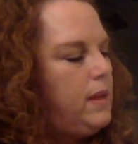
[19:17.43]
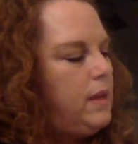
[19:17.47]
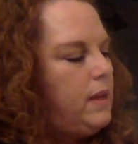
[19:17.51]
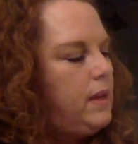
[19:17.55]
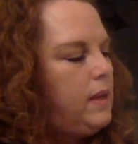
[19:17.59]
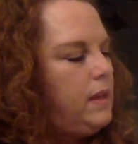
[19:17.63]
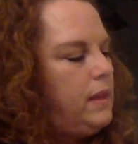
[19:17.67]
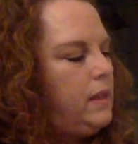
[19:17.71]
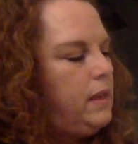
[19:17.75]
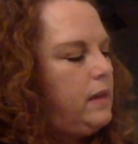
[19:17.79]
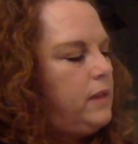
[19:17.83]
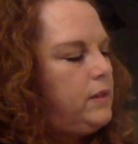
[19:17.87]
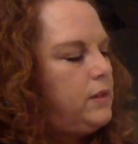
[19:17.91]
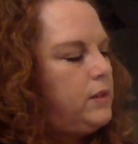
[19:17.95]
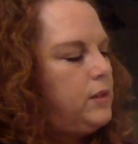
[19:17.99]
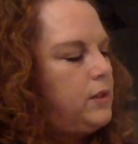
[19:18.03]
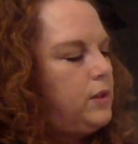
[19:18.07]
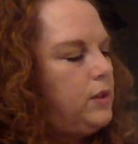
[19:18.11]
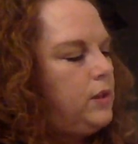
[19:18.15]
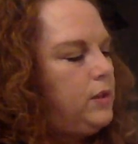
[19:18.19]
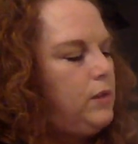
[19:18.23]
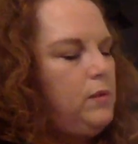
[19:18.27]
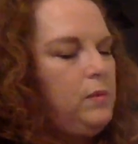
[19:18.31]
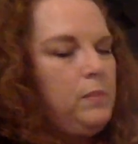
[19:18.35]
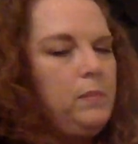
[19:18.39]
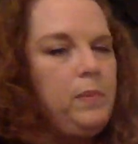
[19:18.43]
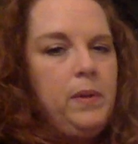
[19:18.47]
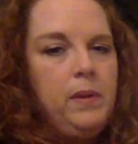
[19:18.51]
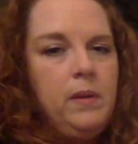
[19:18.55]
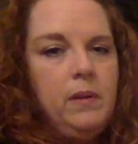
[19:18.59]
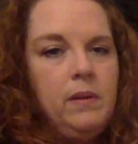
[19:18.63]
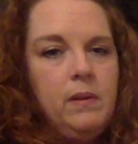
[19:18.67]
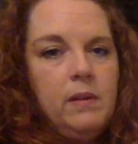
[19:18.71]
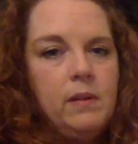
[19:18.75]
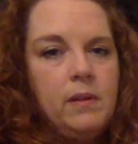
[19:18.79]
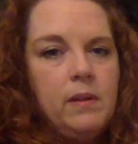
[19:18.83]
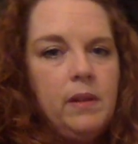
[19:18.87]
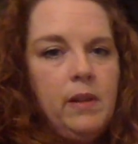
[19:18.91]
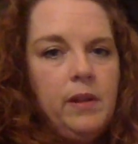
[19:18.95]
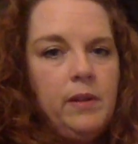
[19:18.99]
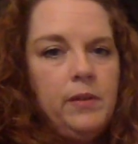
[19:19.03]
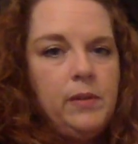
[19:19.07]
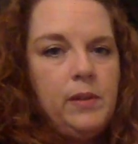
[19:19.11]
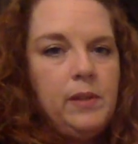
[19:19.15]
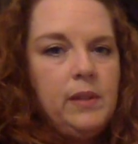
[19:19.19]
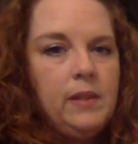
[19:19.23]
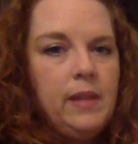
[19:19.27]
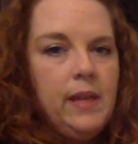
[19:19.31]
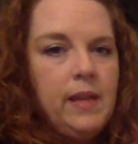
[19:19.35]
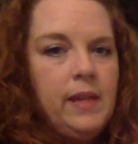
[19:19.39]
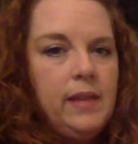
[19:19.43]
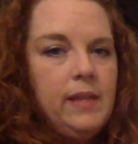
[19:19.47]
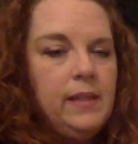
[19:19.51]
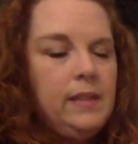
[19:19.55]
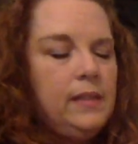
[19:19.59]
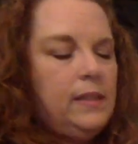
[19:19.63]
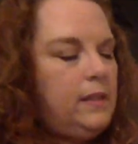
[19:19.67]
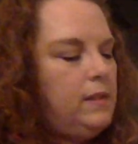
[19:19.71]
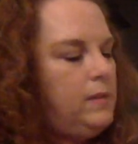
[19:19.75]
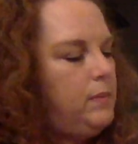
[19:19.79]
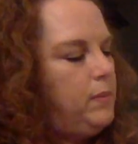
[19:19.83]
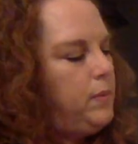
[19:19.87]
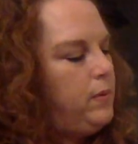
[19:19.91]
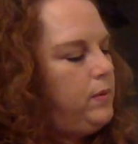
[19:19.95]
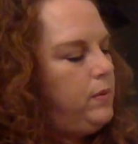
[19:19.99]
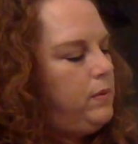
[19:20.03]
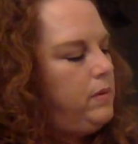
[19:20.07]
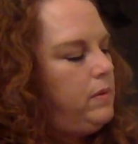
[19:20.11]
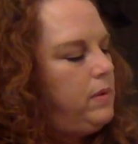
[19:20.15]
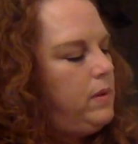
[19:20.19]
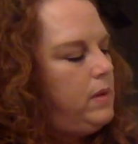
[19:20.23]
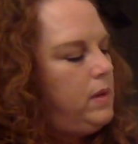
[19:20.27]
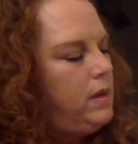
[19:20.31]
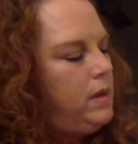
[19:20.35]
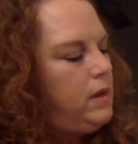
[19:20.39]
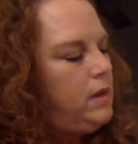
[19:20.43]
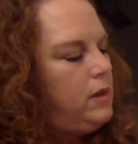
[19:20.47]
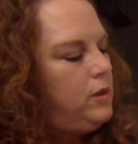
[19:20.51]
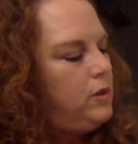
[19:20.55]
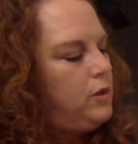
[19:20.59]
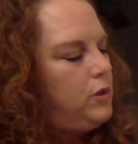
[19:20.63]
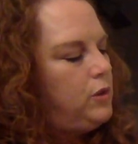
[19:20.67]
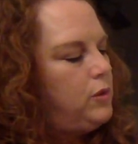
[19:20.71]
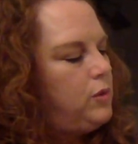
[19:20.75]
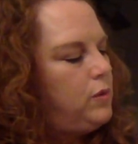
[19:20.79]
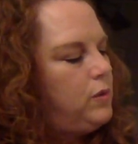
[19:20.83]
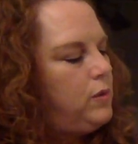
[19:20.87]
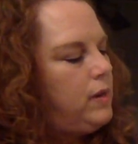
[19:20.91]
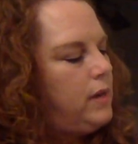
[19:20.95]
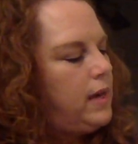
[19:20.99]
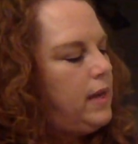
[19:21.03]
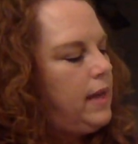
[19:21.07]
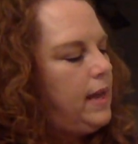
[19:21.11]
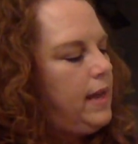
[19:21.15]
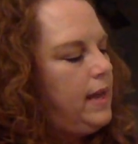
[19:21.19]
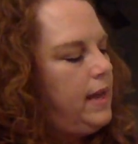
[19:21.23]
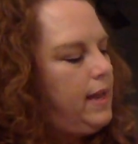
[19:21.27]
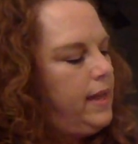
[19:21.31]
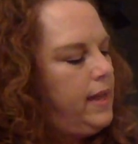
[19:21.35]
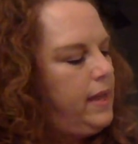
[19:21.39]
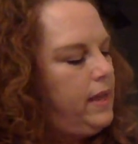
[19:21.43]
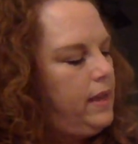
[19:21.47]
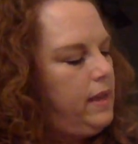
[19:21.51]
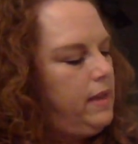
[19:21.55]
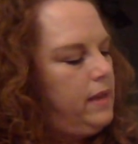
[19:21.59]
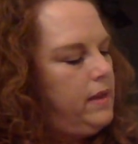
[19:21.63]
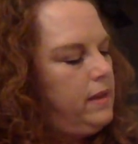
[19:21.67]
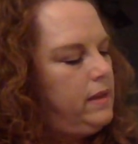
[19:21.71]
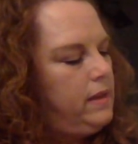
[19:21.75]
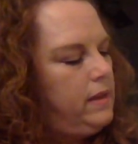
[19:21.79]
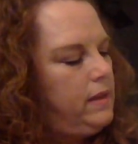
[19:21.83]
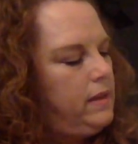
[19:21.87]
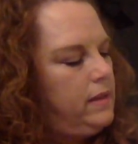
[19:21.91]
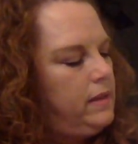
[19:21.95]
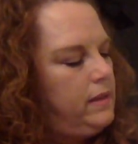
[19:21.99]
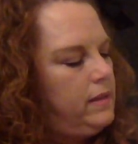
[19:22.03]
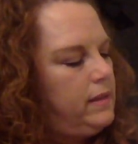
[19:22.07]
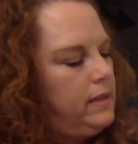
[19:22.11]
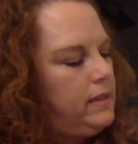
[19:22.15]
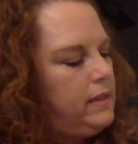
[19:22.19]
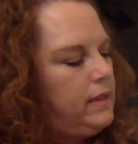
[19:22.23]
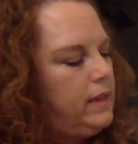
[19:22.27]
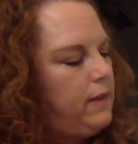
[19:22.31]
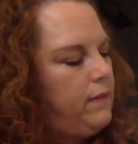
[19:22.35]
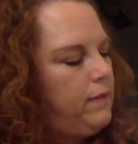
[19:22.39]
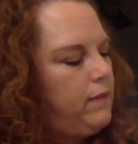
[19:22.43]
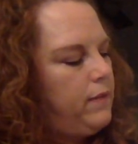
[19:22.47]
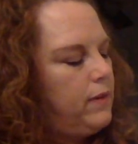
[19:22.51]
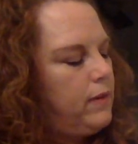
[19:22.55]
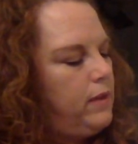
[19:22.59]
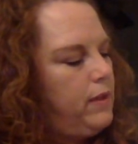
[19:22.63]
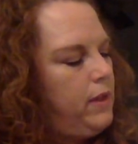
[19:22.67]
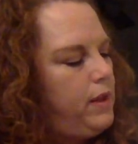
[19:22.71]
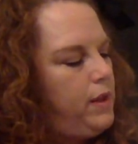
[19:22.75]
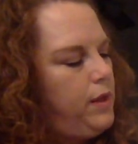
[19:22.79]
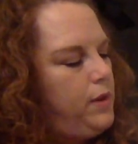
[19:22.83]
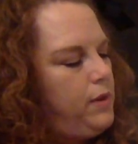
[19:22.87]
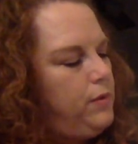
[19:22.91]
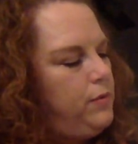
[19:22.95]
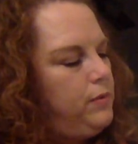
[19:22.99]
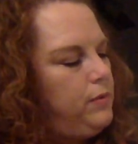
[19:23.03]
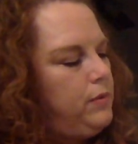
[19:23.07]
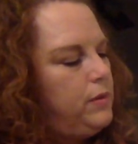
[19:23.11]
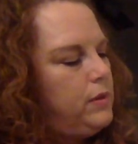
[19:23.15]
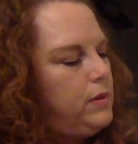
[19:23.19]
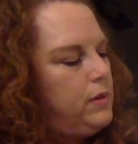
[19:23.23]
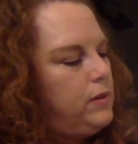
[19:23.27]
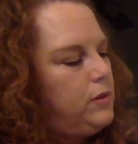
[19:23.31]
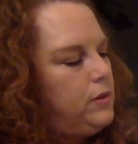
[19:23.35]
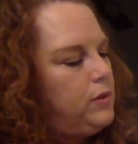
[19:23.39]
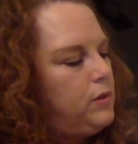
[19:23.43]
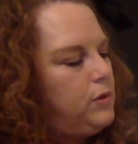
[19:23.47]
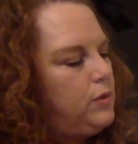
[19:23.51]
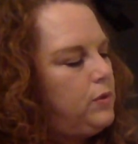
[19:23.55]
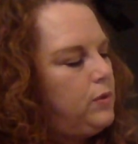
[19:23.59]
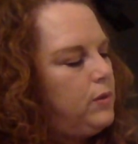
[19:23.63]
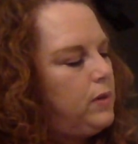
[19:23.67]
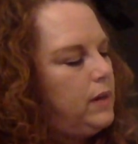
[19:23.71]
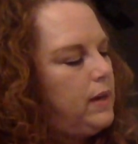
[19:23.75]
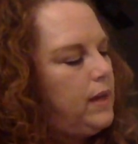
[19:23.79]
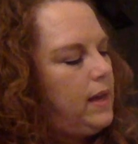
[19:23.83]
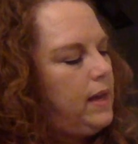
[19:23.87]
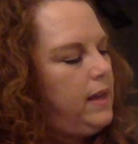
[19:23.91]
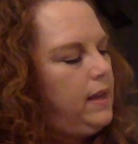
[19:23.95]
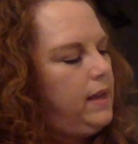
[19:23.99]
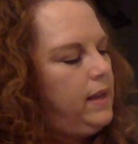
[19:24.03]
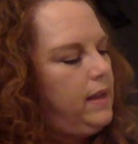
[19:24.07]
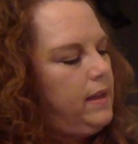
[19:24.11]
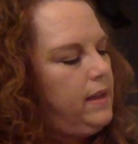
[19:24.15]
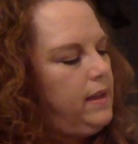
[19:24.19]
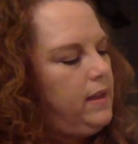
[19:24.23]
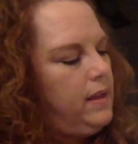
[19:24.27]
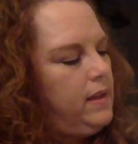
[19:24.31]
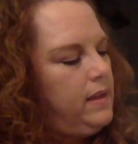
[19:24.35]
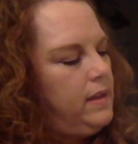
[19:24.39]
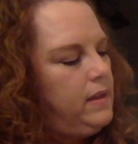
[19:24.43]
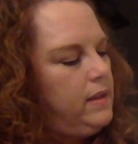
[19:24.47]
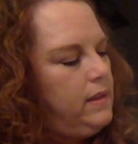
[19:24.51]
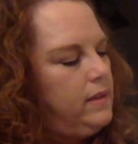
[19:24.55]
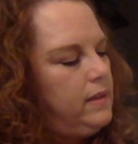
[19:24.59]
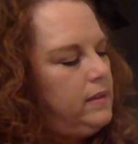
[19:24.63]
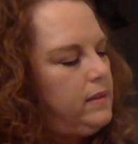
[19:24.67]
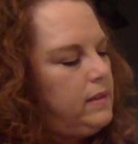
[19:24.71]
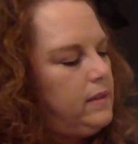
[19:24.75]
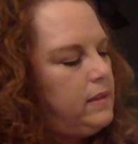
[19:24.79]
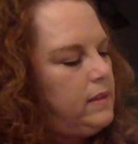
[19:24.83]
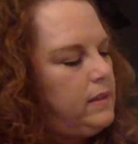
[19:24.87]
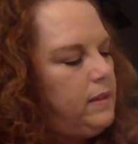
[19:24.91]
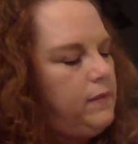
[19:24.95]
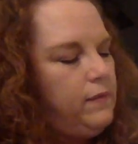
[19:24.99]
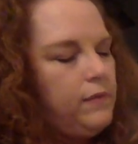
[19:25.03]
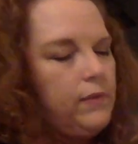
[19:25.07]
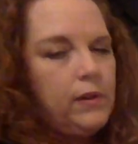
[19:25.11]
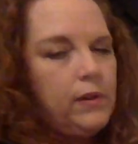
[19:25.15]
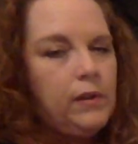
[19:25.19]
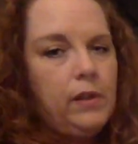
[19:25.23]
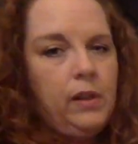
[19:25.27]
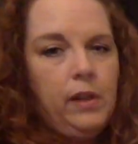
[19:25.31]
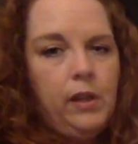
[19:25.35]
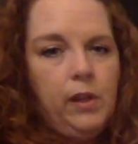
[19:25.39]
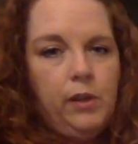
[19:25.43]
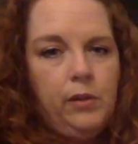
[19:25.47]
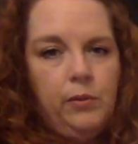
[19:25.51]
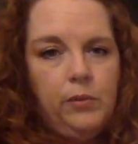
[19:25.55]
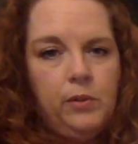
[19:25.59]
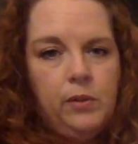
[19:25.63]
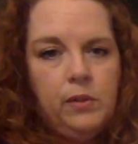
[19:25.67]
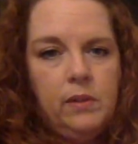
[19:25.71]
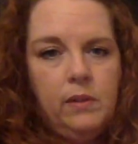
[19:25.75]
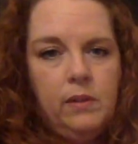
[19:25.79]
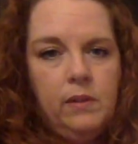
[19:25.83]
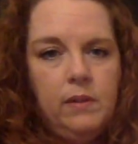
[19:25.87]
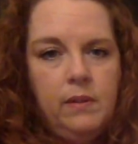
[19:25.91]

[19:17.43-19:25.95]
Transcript: and then a scoop, close the second syllable, short I, C for closed, short I, C for closed.